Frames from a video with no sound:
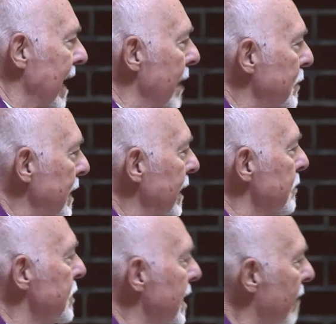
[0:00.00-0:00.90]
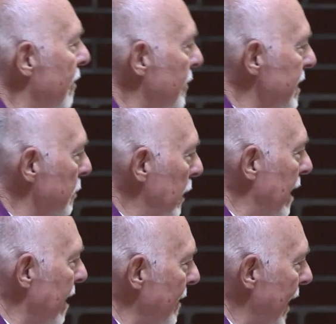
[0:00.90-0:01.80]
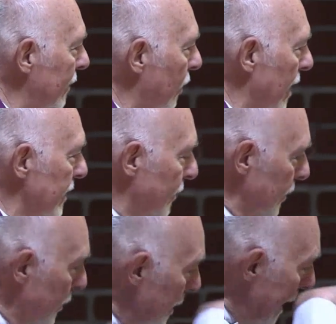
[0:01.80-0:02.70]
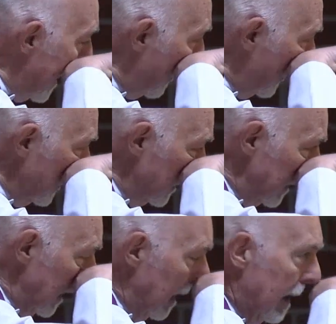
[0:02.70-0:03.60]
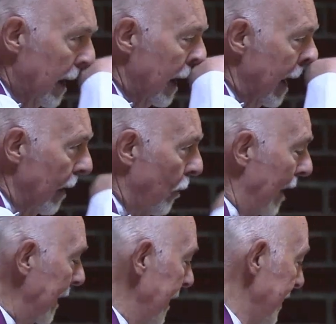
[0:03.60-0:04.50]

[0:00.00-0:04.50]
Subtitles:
emptying himself of his blood on that cross for 3 hours while he is